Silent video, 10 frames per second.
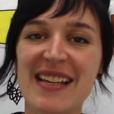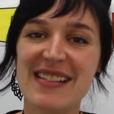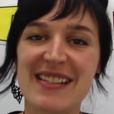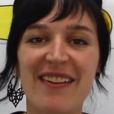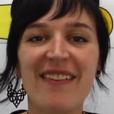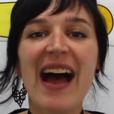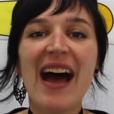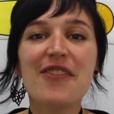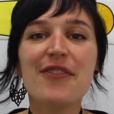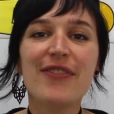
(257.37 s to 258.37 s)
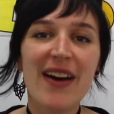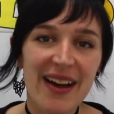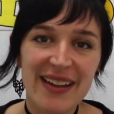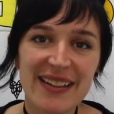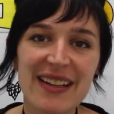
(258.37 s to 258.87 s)
So have
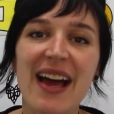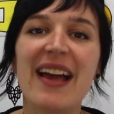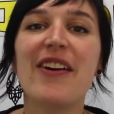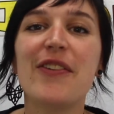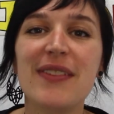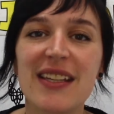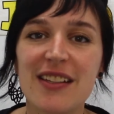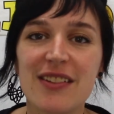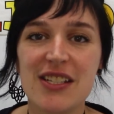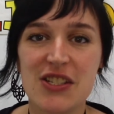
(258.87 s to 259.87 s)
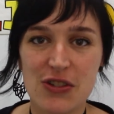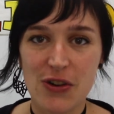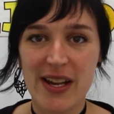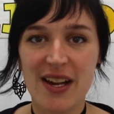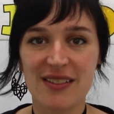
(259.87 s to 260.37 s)
fun. I hope that you
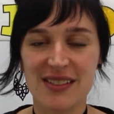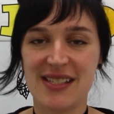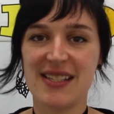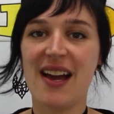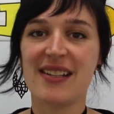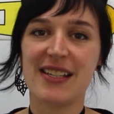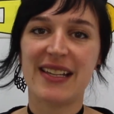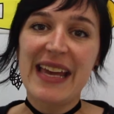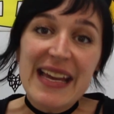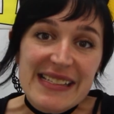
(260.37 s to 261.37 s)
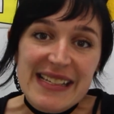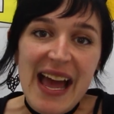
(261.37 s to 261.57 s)
enjoy our starter kit.